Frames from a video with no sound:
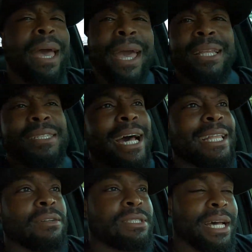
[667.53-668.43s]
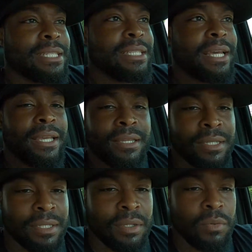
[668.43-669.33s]
Man, it's hot outside today.
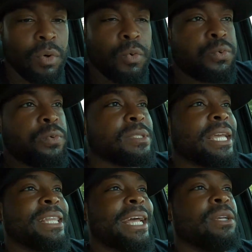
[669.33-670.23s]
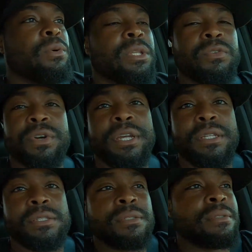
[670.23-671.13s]
Whew, it's like 91
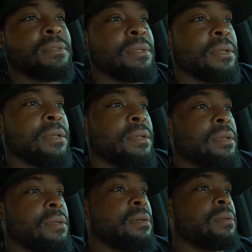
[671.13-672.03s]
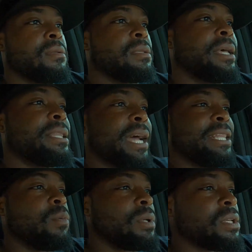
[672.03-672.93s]
degrees. Like
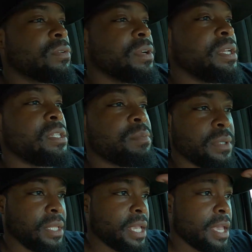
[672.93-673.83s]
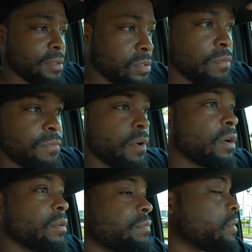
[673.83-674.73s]
91 degrees, but yeah, so
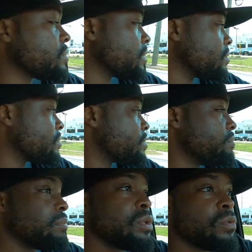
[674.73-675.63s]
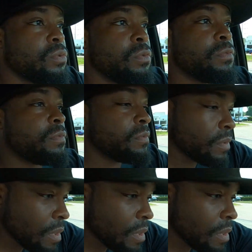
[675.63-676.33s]
far it feels smooth.